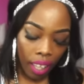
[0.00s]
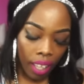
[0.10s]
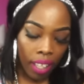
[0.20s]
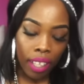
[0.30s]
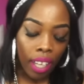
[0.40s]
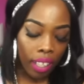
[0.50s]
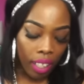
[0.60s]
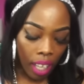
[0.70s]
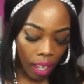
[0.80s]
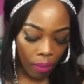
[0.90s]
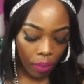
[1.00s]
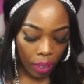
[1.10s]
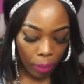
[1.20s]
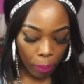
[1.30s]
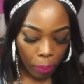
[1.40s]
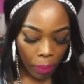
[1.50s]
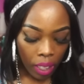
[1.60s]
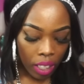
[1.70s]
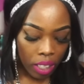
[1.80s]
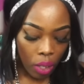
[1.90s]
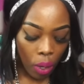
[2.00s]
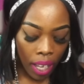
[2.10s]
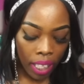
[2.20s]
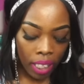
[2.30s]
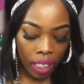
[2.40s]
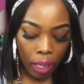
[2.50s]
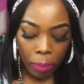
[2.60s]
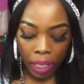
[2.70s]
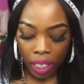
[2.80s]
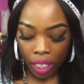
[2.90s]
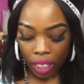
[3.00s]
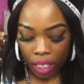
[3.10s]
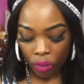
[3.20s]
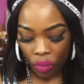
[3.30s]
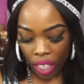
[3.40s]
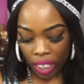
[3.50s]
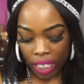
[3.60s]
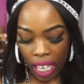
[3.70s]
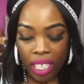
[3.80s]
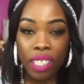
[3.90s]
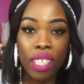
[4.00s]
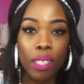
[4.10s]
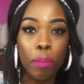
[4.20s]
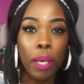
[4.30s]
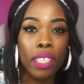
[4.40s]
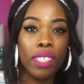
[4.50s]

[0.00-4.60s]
And they didn't have it. So I end up getting this Fig-tastic by